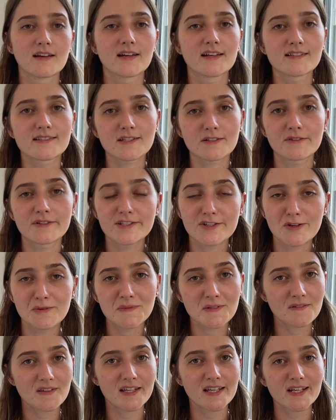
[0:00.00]
So in terms
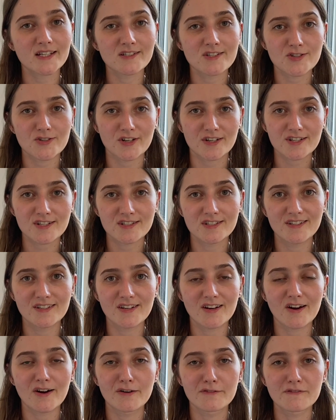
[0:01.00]
of the construction
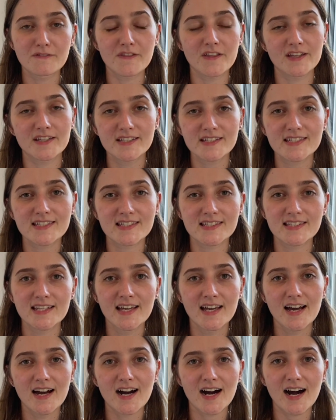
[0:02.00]
of this,
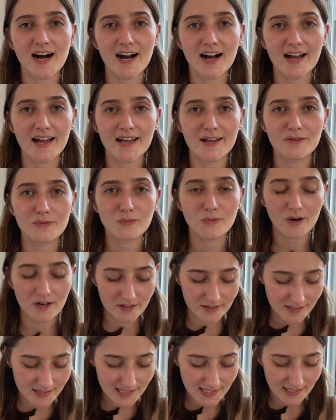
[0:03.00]
I
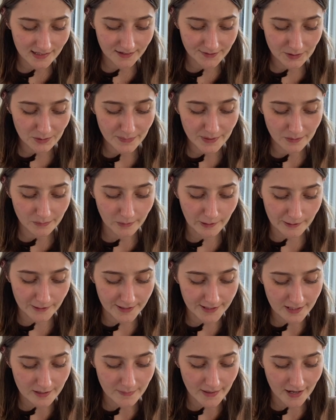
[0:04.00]
was a little bit
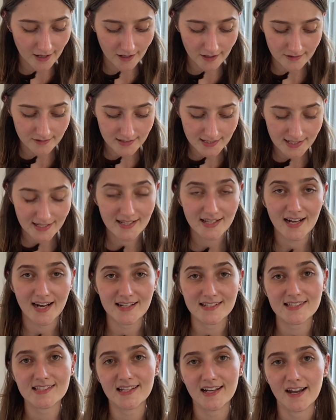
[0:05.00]
worried about
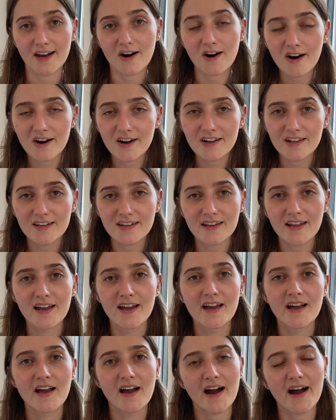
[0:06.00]
casting it on.
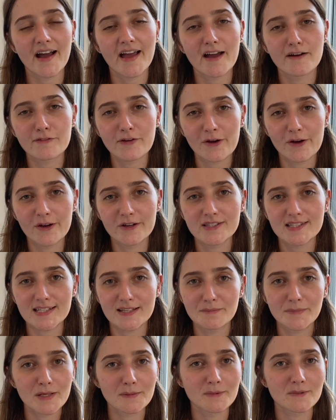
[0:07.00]
I have heard
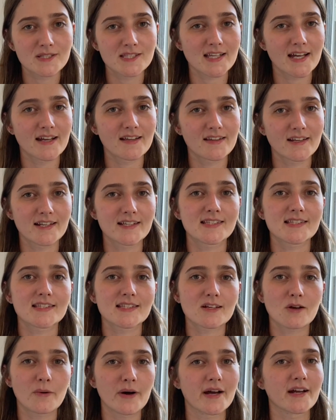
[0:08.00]
some people say that it's
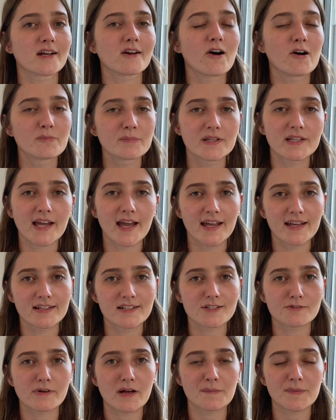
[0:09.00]
quite complicated
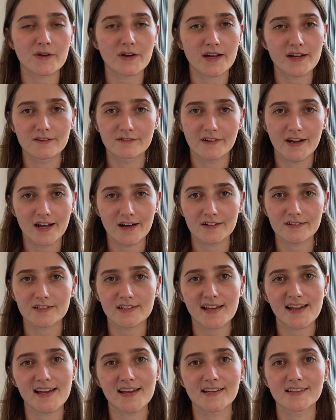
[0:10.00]
to wrap your head
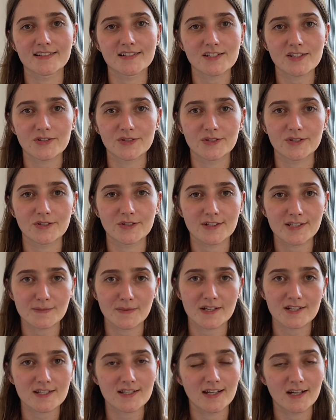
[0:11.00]
around, and
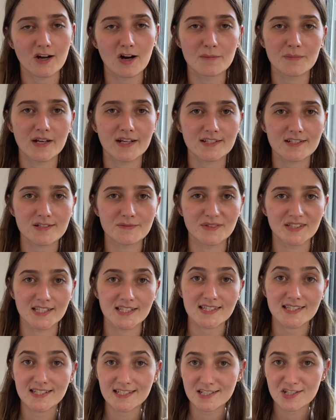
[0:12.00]
especially in combination with the
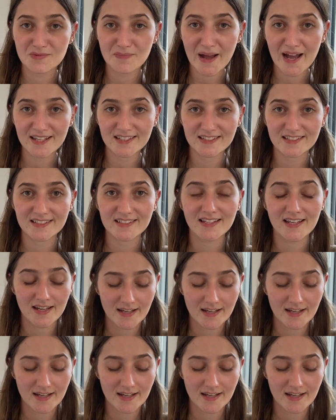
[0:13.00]
stitch pattern.